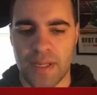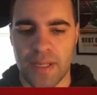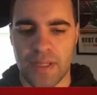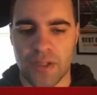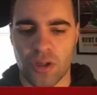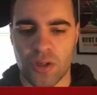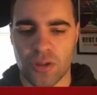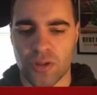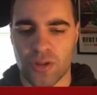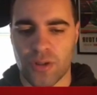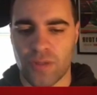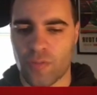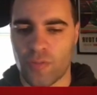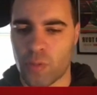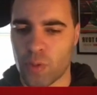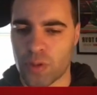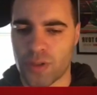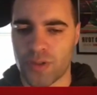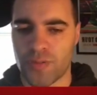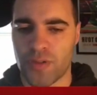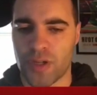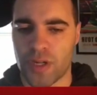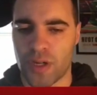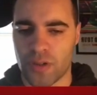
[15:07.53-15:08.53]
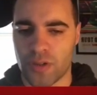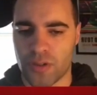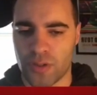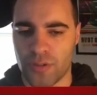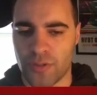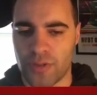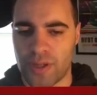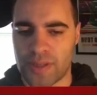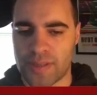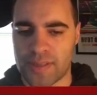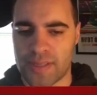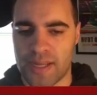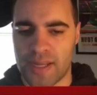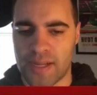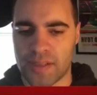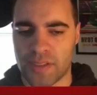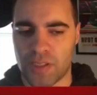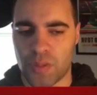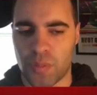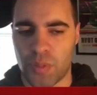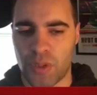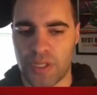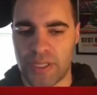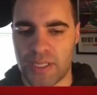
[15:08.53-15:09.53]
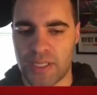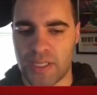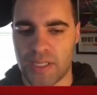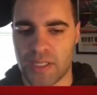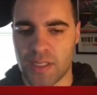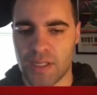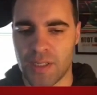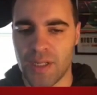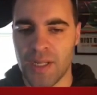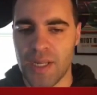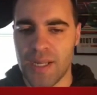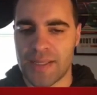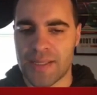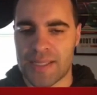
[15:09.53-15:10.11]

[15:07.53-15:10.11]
You also have Force of Vigor. So you've got this kind of split here.